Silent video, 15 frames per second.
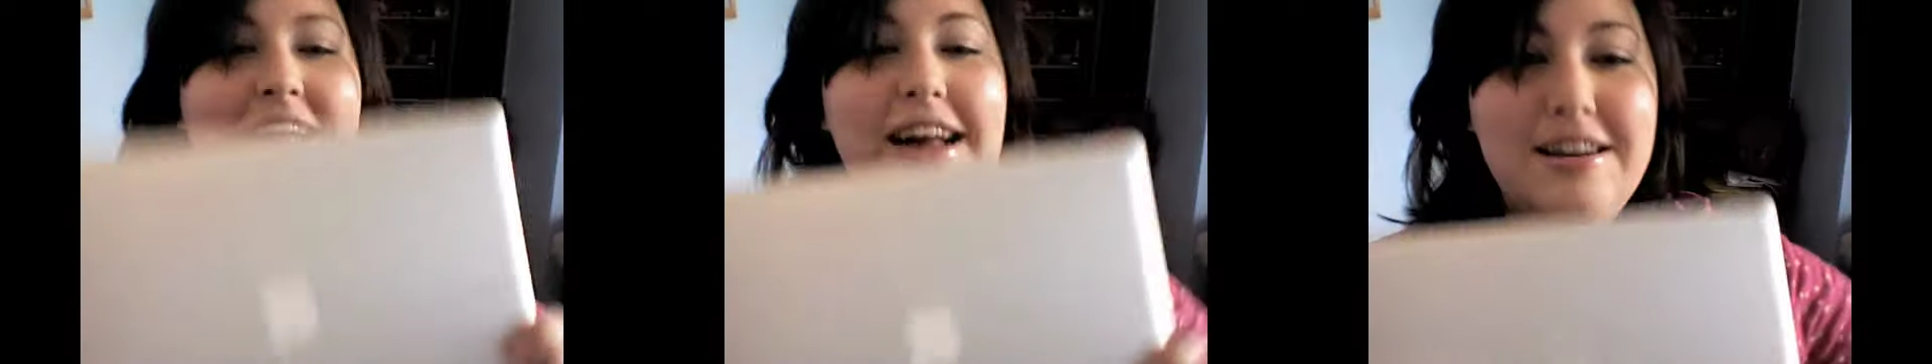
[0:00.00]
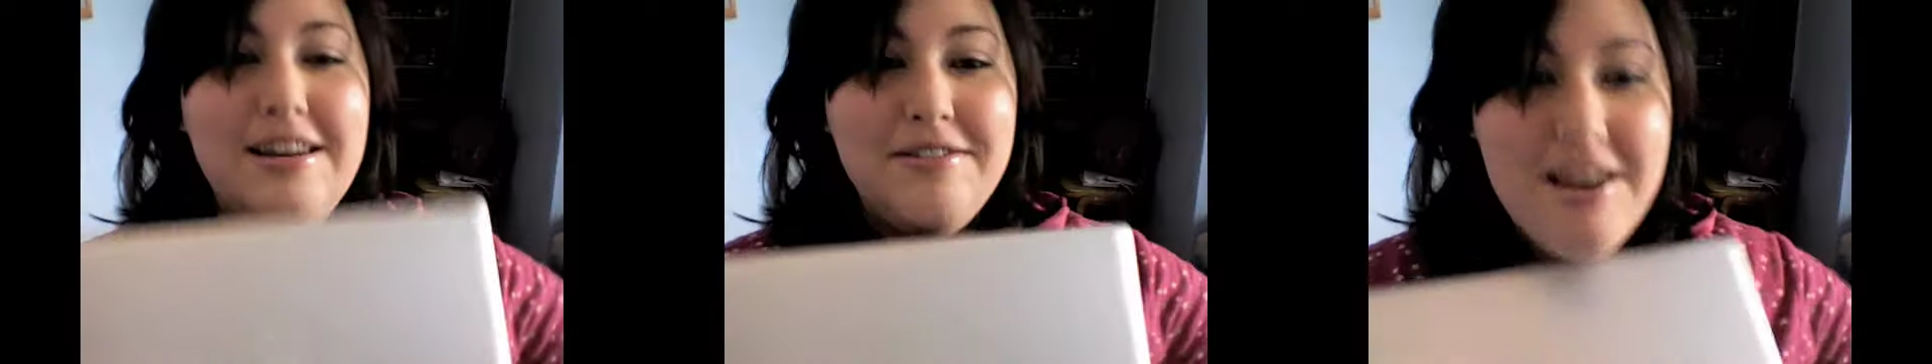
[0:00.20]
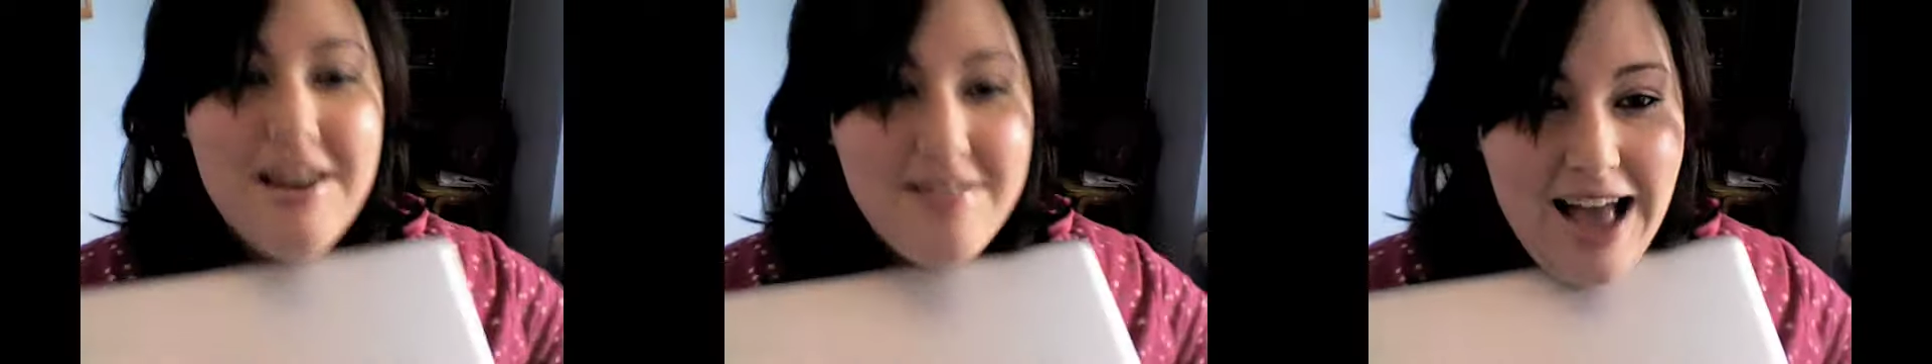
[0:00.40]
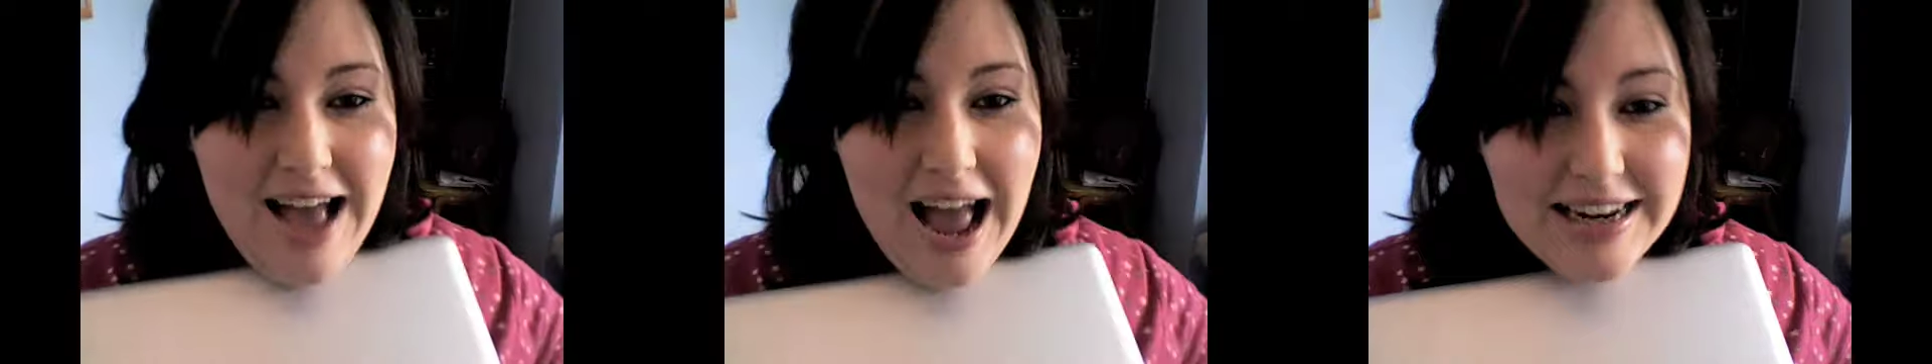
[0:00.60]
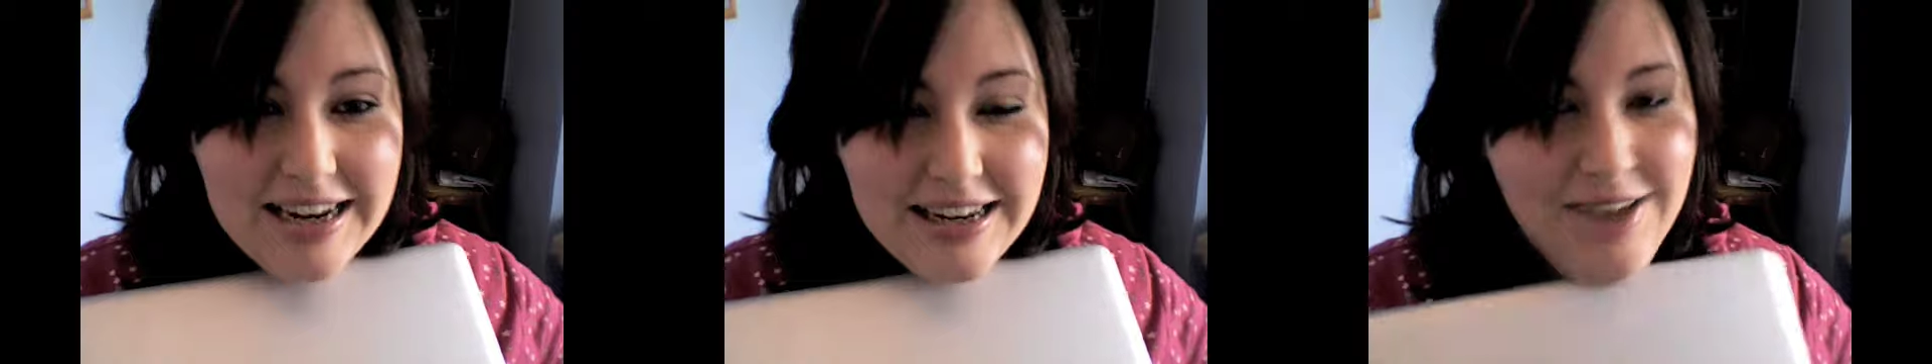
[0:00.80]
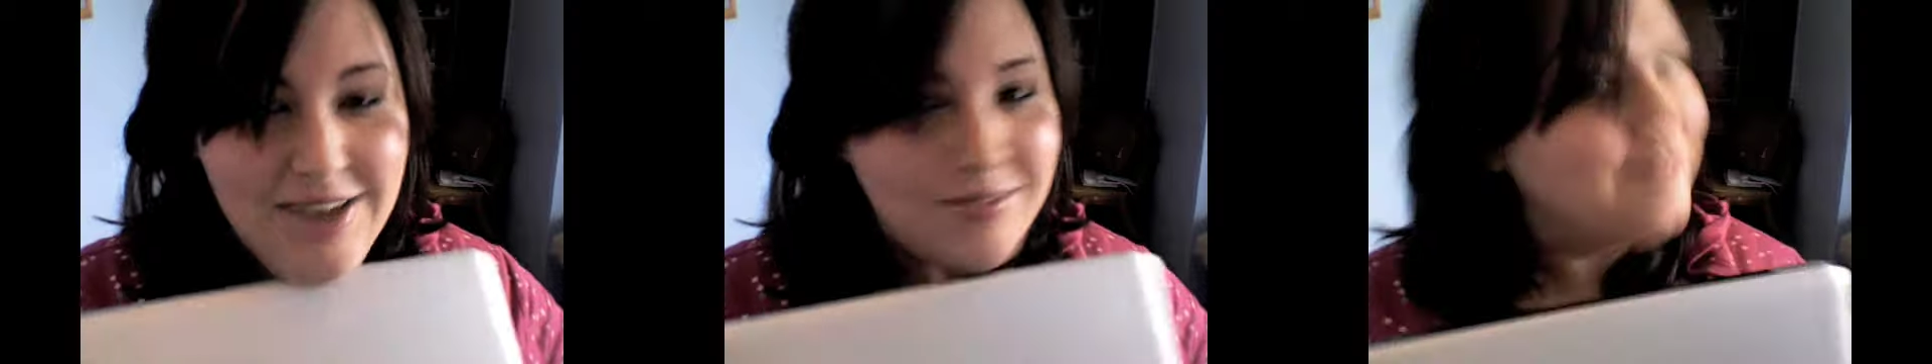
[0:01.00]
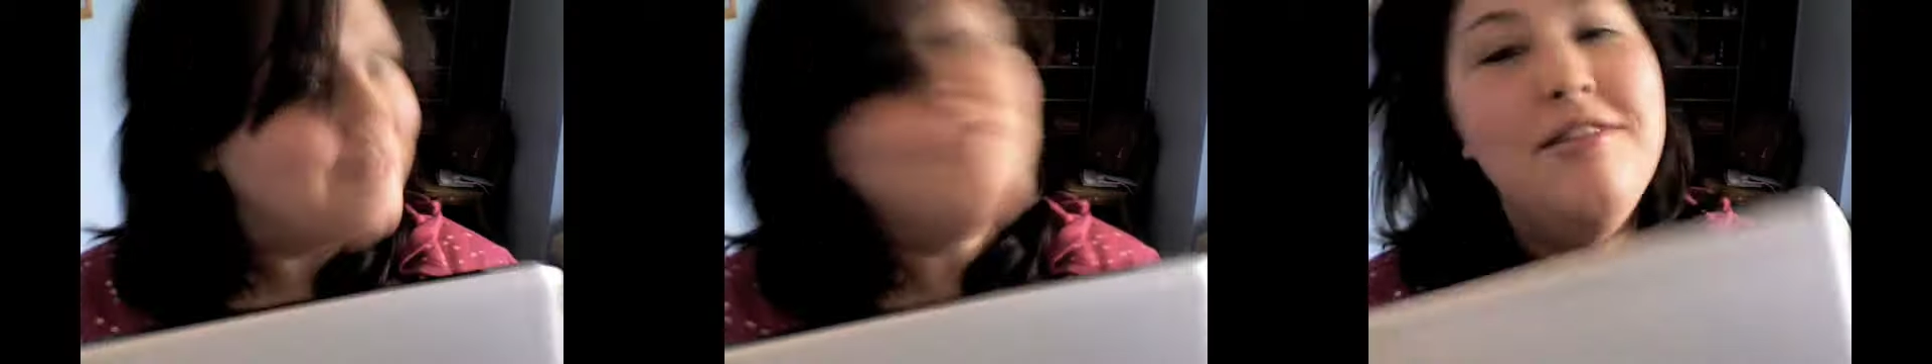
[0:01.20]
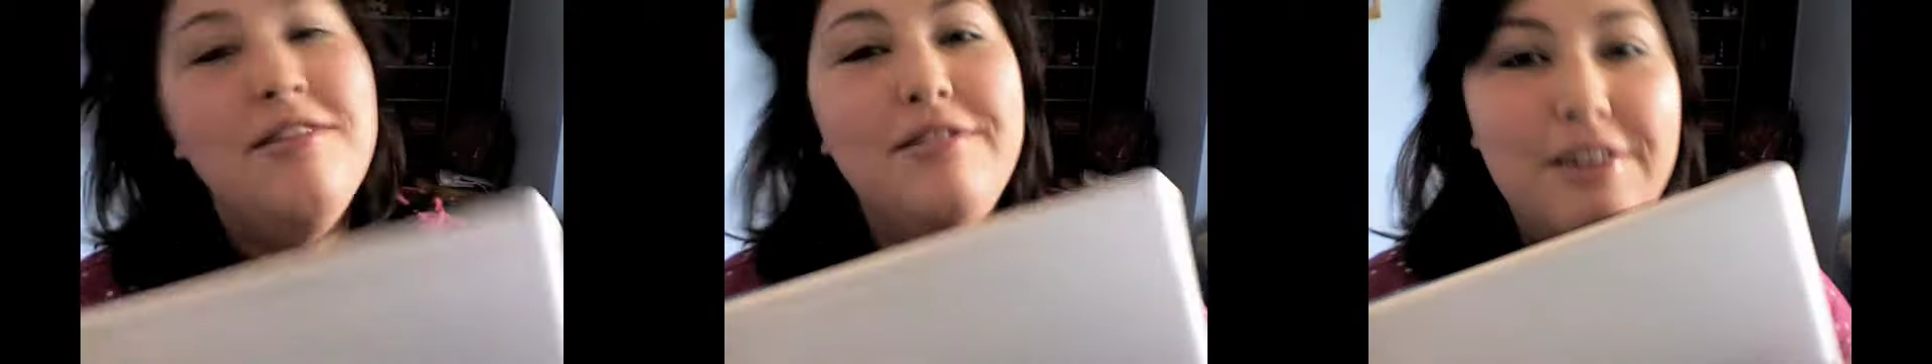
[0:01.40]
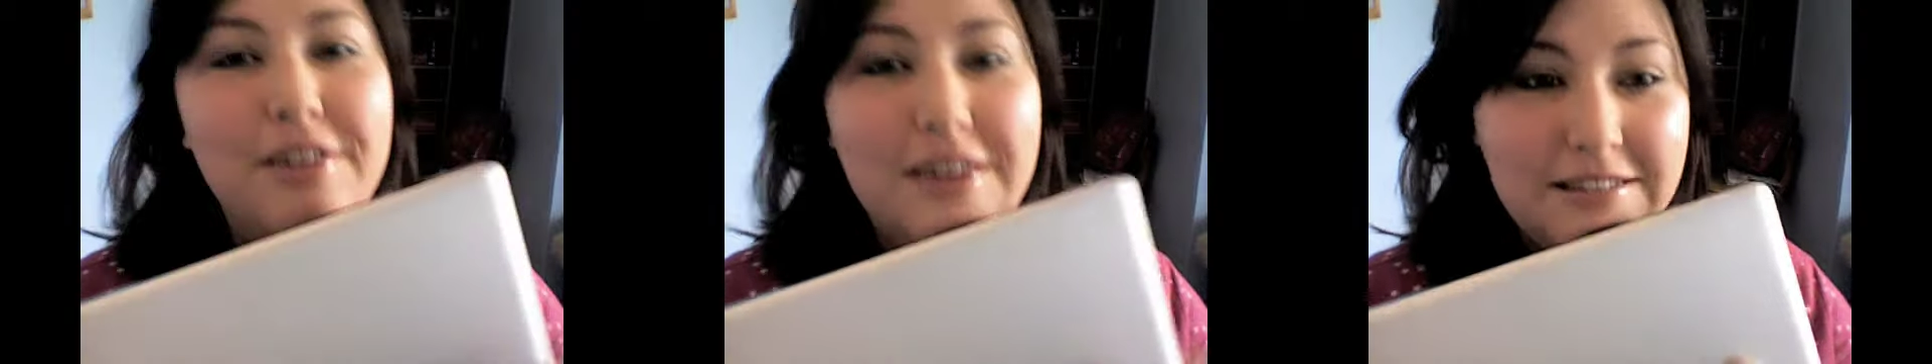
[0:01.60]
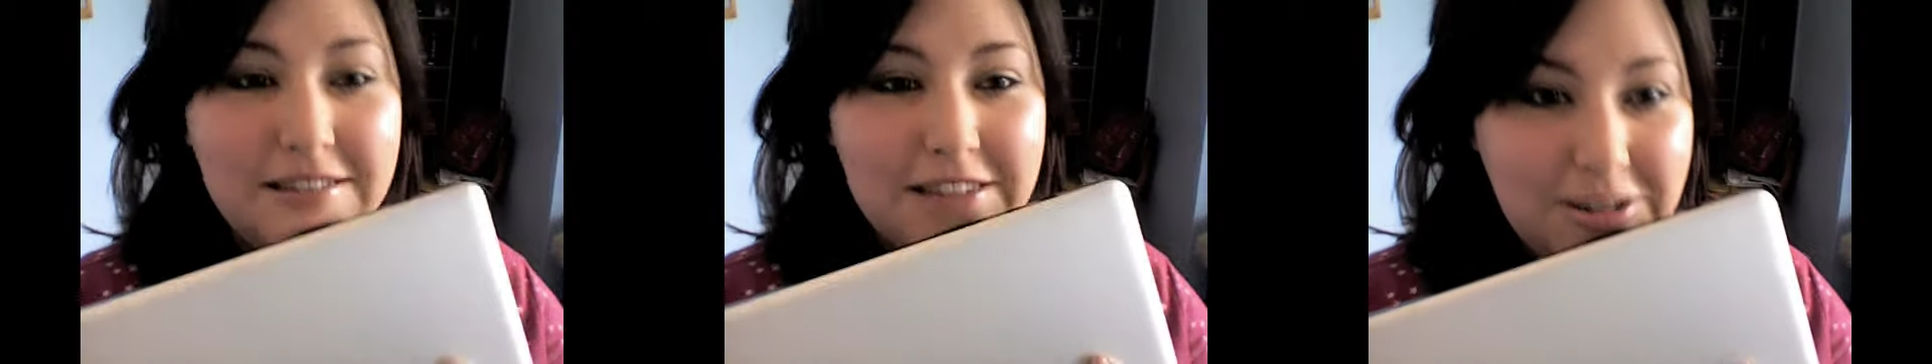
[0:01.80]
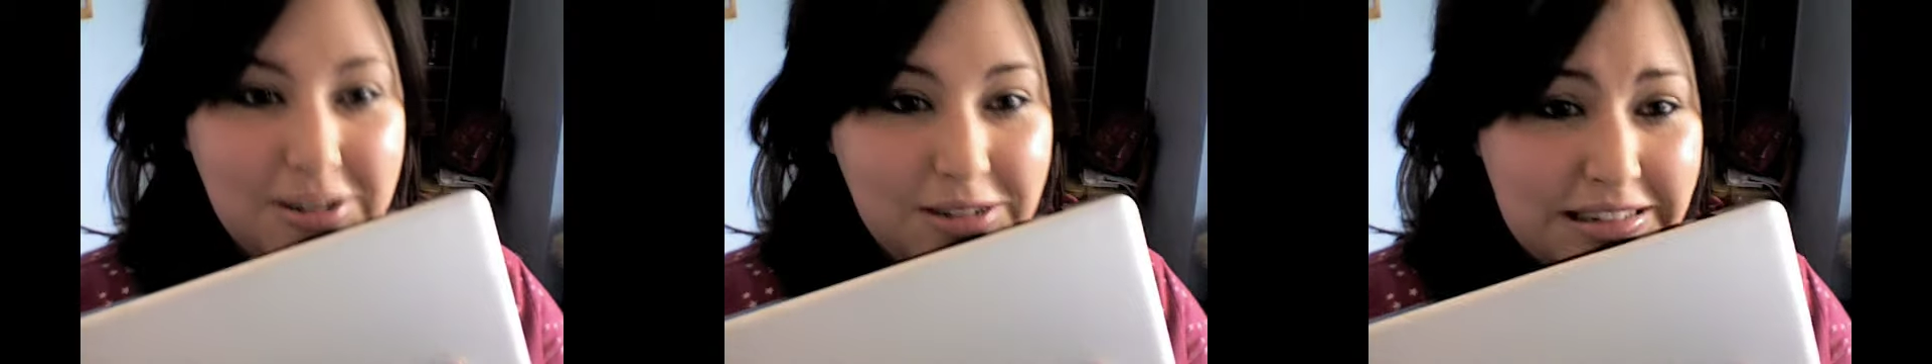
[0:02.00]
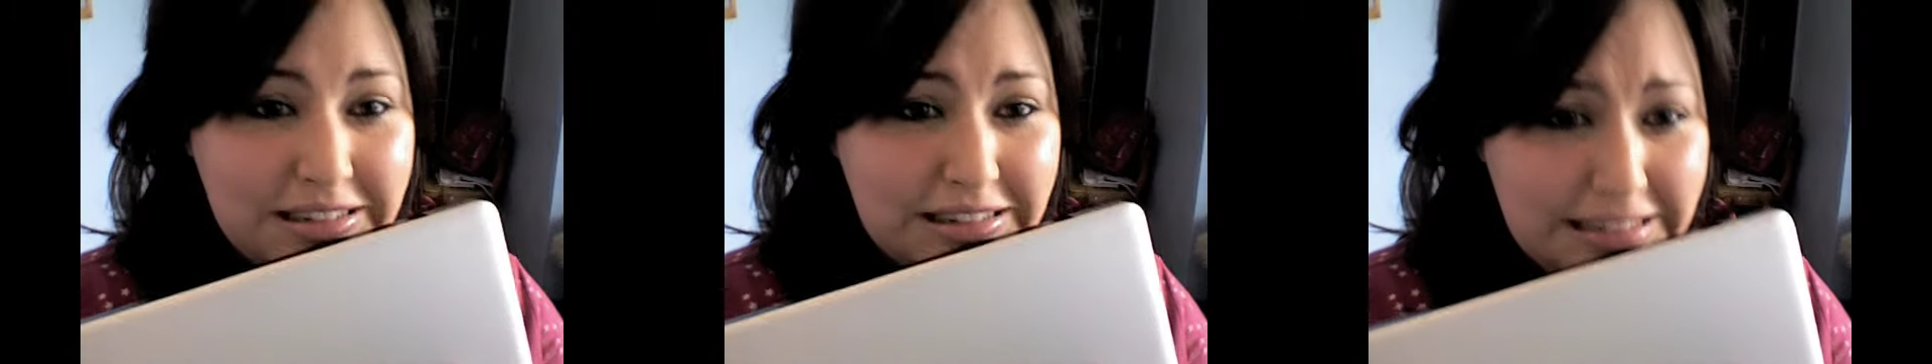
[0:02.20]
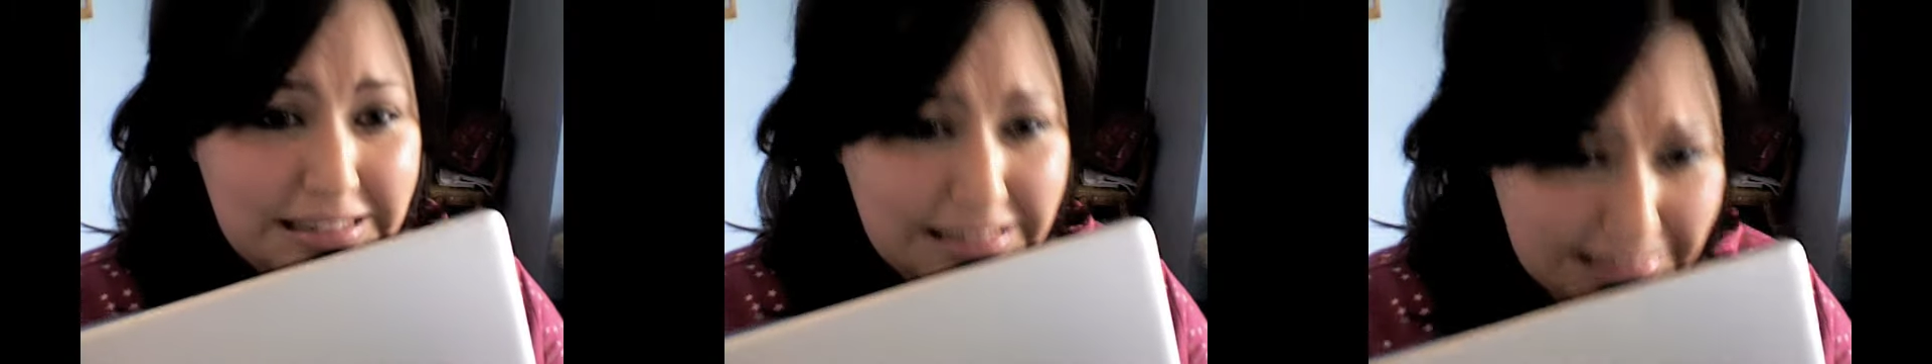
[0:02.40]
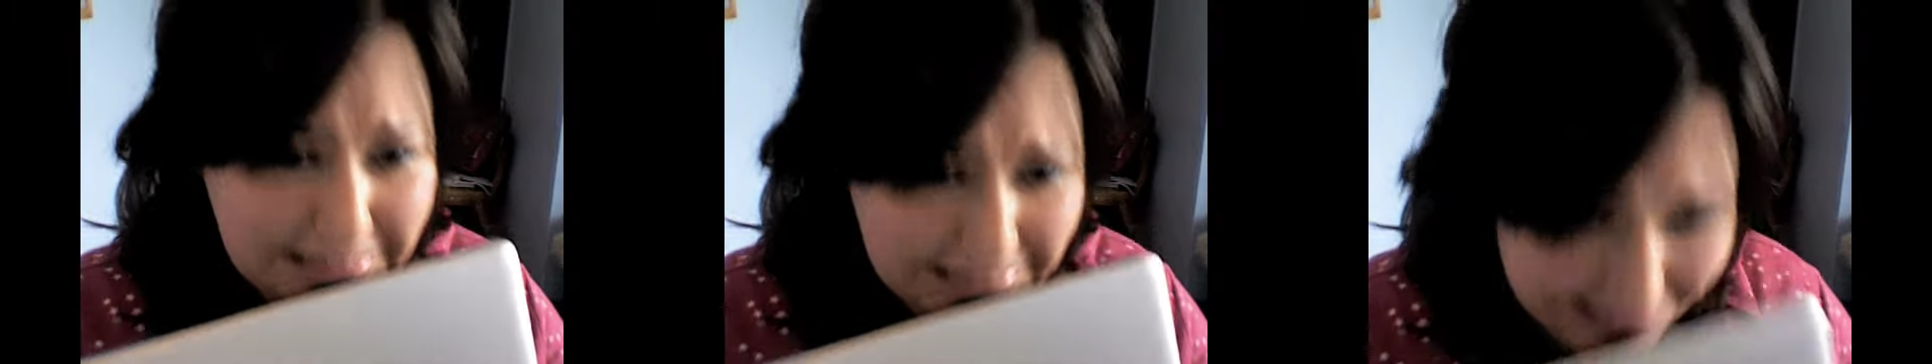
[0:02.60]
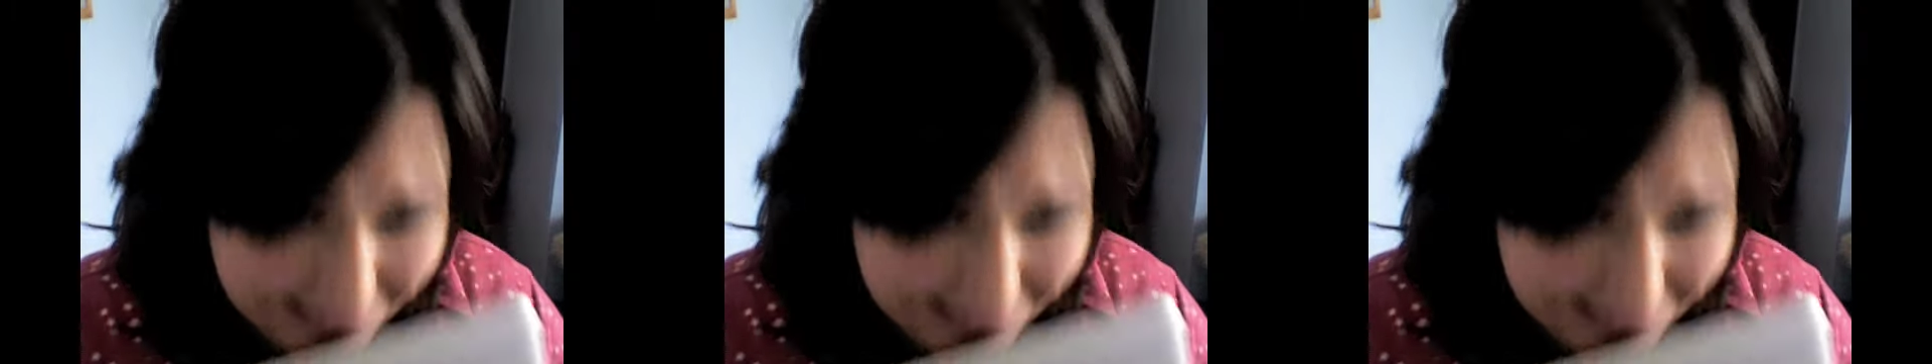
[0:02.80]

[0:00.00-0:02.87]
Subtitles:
I've never had a laptop before. It's so exciting.